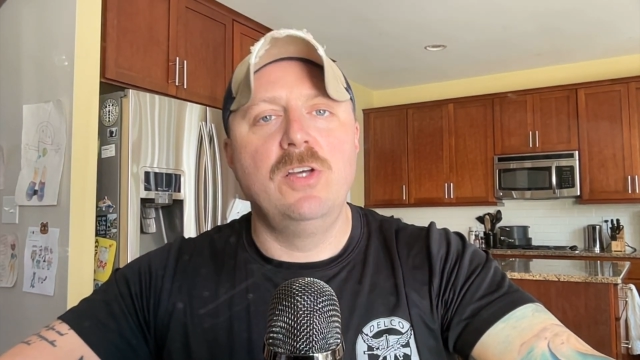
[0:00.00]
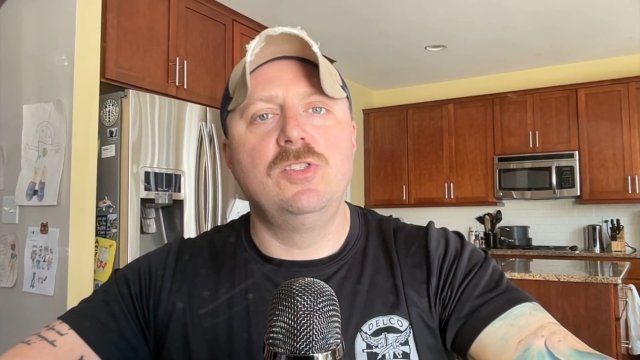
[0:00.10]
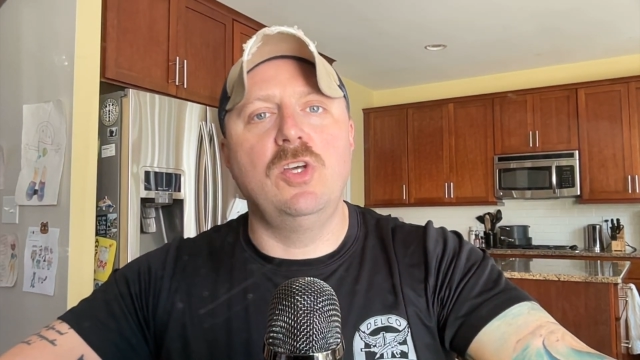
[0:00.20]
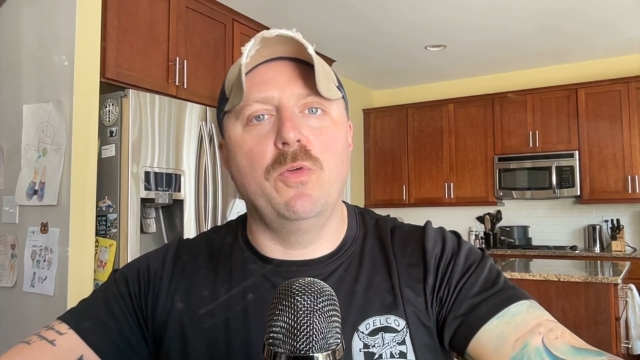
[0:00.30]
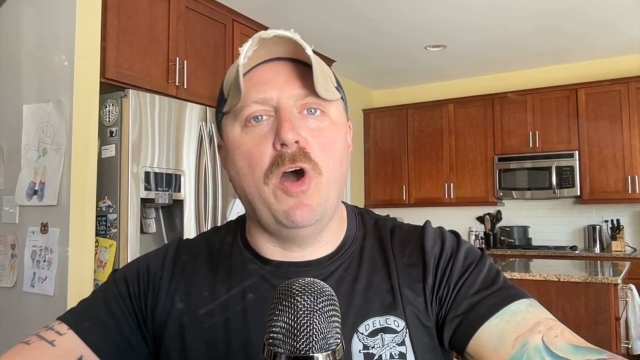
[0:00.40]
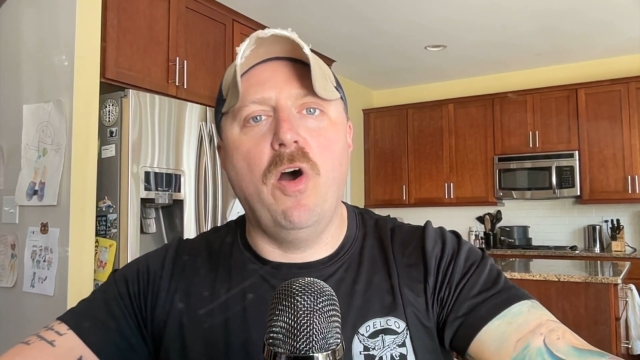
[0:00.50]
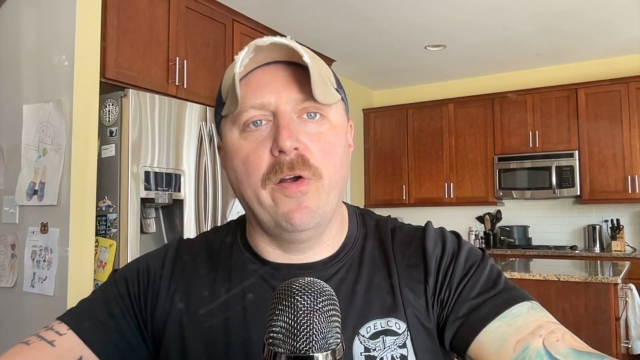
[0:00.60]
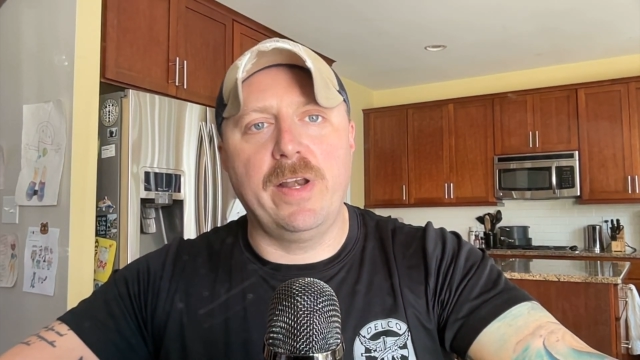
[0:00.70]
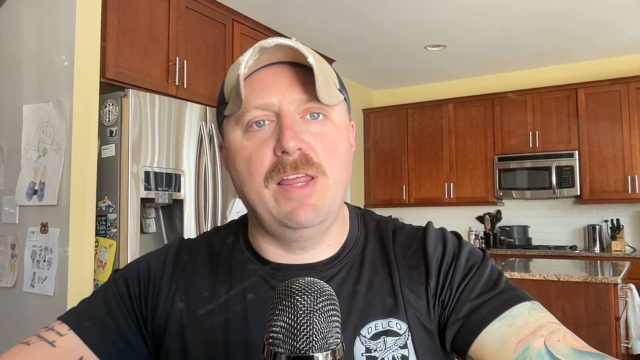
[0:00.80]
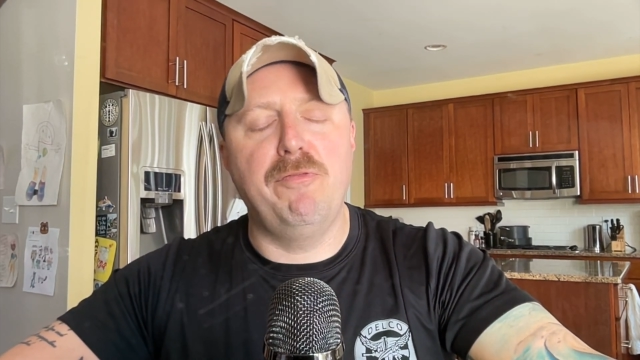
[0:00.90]
so the
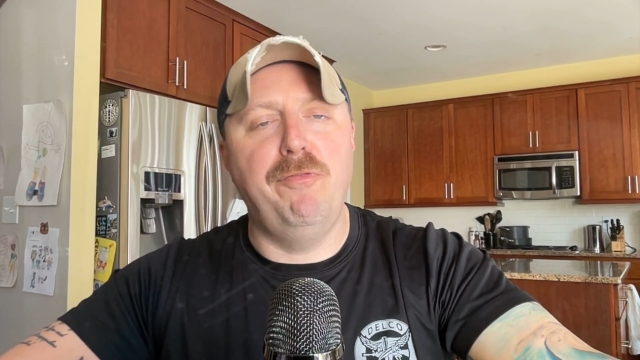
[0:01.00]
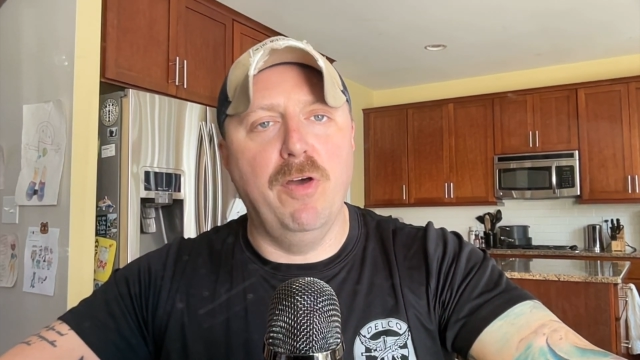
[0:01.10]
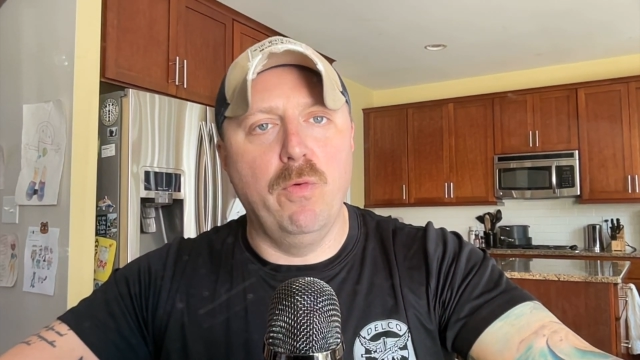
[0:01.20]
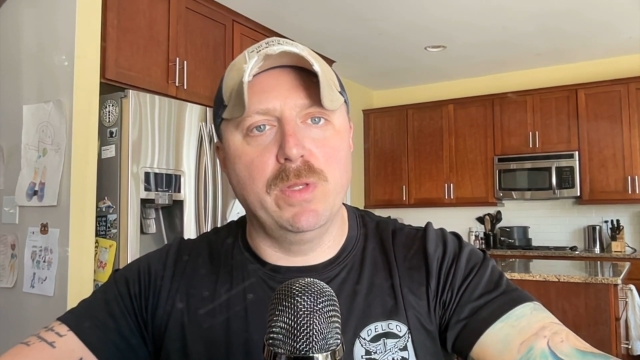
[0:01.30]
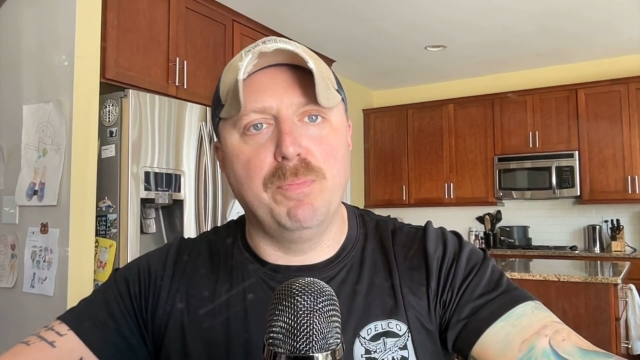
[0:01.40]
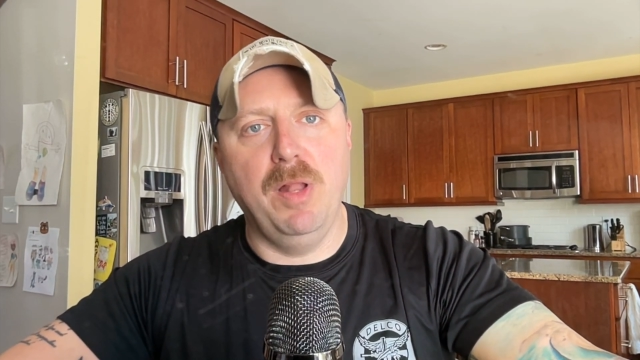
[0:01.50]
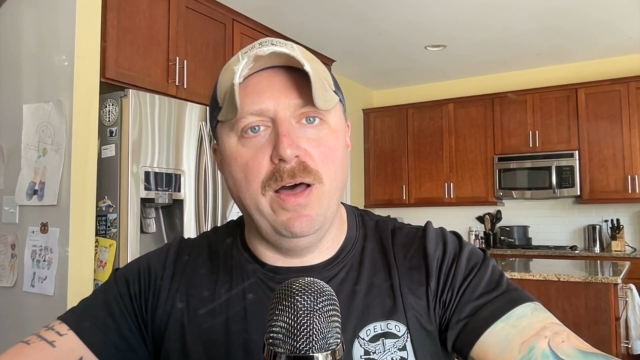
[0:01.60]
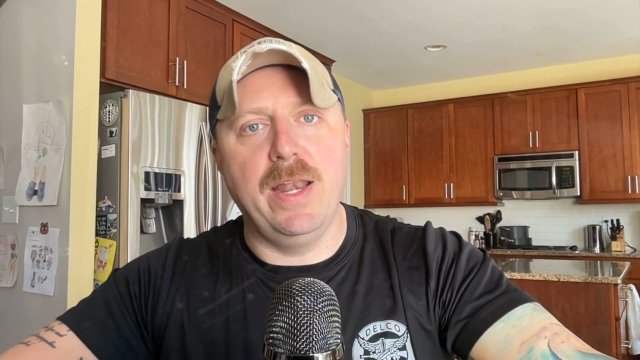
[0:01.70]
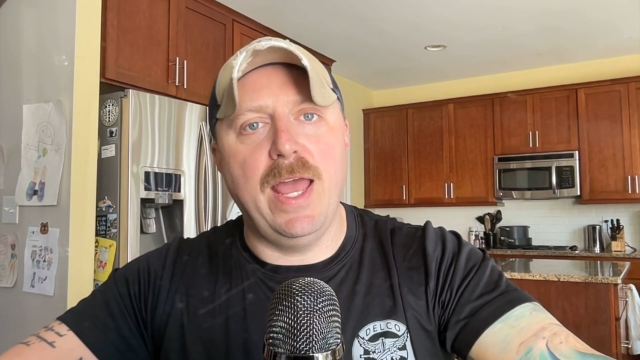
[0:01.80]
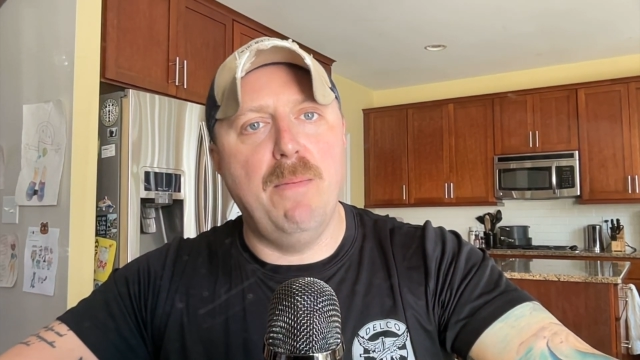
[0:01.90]
heart can fill with
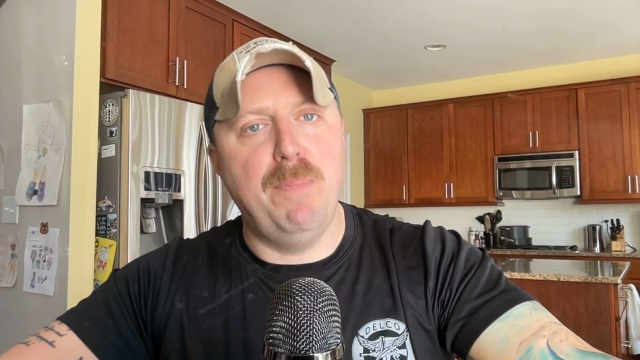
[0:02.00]
blood and